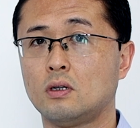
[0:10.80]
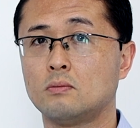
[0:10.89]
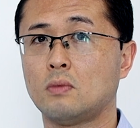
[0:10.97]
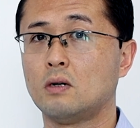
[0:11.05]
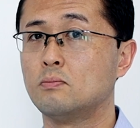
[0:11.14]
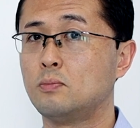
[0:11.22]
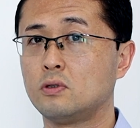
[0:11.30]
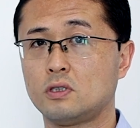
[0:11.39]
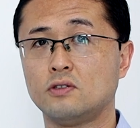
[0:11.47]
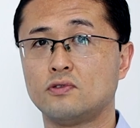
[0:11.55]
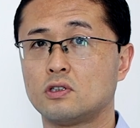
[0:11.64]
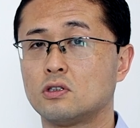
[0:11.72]
I'm booked
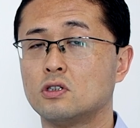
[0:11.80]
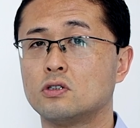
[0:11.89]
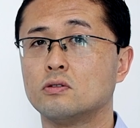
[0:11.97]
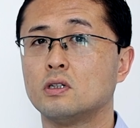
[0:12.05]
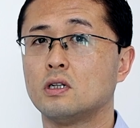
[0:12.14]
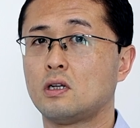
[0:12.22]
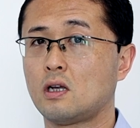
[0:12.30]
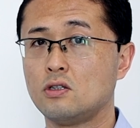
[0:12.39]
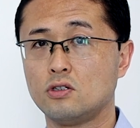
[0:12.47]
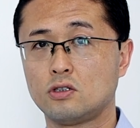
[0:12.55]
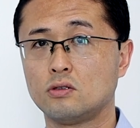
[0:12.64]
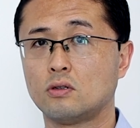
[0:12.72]
in for surgery, can
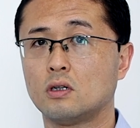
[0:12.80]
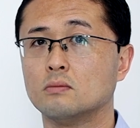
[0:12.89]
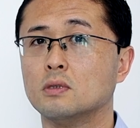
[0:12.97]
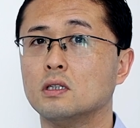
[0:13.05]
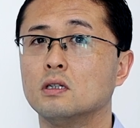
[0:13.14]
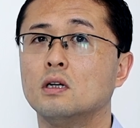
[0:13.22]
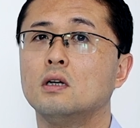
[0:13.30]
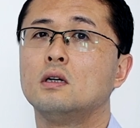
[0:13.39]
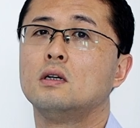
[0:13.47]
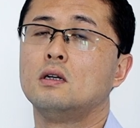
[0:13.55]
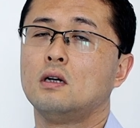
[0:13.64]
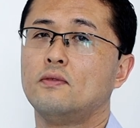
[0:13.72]
you still help me?
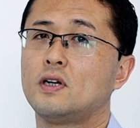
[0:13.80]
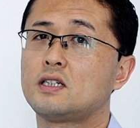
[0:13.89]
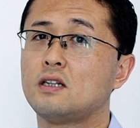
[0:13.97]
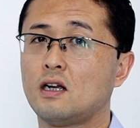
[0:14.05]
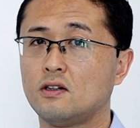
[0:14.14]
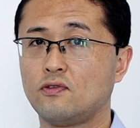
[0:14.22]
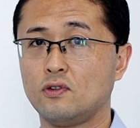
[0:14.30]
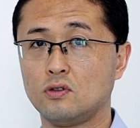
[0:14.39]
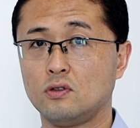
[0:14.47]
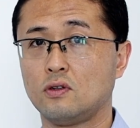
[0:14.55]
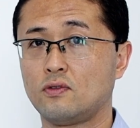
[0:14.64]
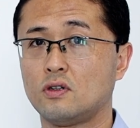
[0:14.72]
I've actually had a
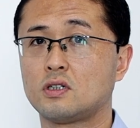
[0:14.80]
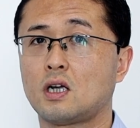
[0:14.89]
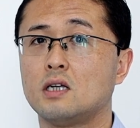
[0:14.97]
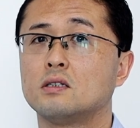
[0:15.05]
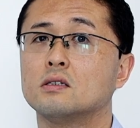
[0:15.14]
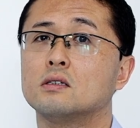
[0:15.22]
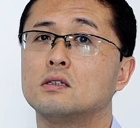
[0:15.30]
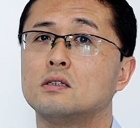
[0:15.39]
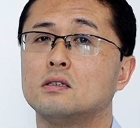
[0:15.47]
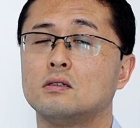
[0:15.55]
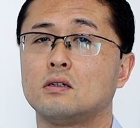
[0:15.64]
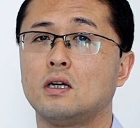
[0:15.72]
few of those
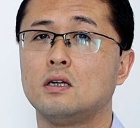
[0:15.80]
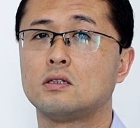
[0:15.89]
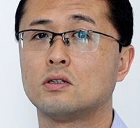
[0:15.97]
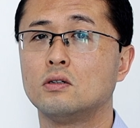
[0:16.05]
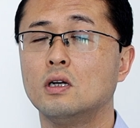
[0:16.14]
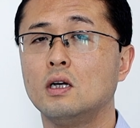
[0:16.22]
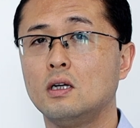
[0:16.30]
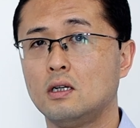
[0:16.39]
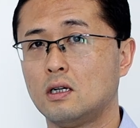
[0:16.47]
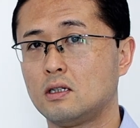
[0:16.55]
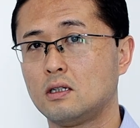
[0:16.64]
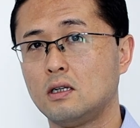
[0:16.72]
cases, okay? So
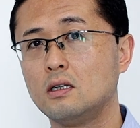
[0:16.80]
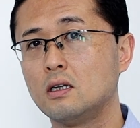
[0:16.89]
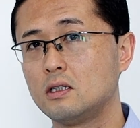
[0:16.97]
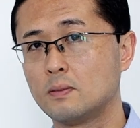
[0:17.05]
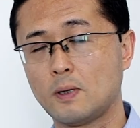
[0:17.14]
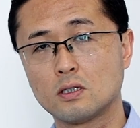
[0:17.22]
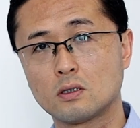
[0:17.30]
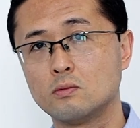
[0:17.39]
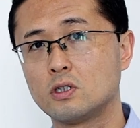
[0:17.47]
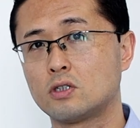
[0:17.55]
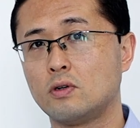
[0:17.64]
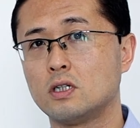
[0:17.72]
it depends on
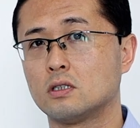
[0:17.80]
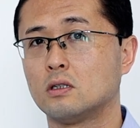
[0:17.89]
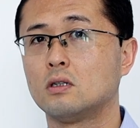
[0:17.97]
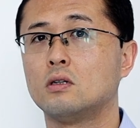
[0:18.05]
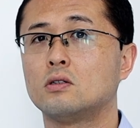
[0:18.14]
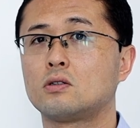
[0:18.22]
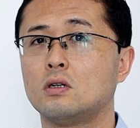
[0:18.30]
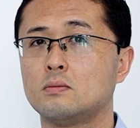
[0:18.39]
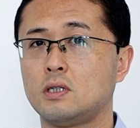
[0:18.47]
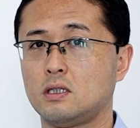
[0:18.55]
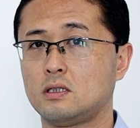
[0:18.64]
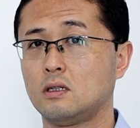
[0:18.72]
which region. A lot of
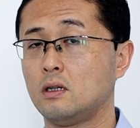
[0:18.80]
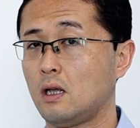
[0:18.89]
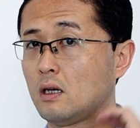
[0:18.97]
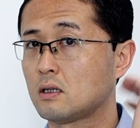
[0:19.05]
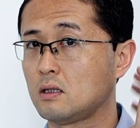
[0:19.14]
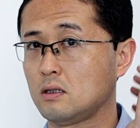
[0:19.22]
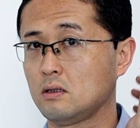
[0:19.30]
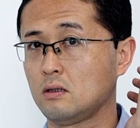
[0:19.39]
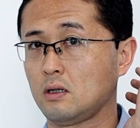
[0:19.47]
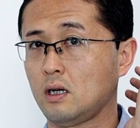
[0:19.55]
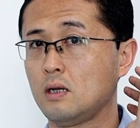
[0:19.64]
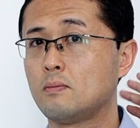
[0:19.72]
times it's the neck,
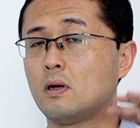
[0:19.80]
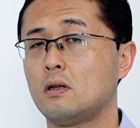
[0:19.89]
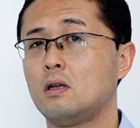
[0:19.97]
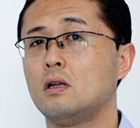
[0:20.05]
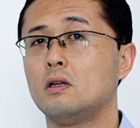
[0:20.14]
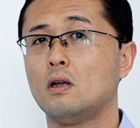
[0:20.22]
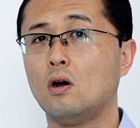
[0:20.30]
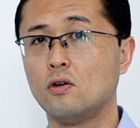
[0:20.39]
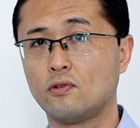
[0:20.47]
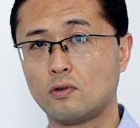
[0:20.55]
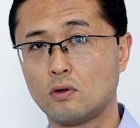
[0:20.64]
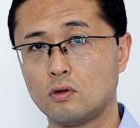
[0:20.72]
okay? But
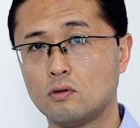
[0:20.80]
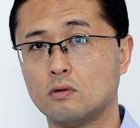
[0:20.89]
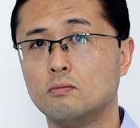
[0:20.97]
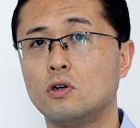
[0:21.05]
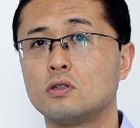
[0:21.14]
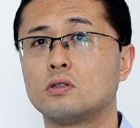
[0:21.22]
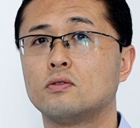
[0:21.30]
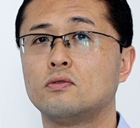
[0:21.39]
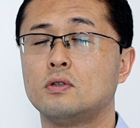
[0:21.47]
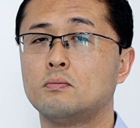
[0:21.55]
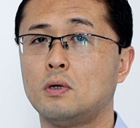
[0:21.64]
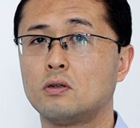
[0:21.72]
overall, most
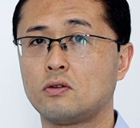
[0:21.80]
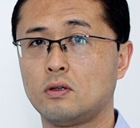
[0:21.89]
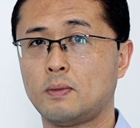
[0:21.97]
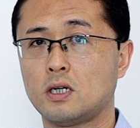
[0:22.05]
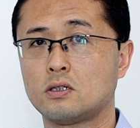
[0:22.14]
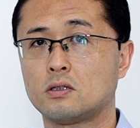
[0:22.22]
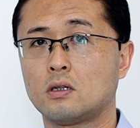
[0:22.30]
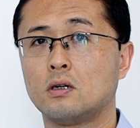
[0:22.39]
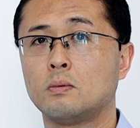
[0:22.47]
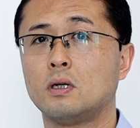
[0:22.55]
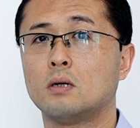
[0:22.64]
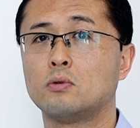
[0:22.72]
of the bulk of the patients that
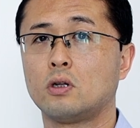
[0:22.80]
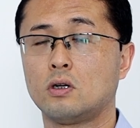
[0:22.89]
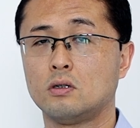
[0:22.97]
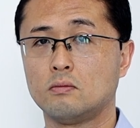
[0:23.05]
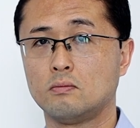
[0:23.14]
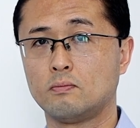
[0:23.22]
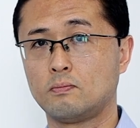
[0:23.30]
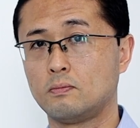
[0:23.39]
I've been able to help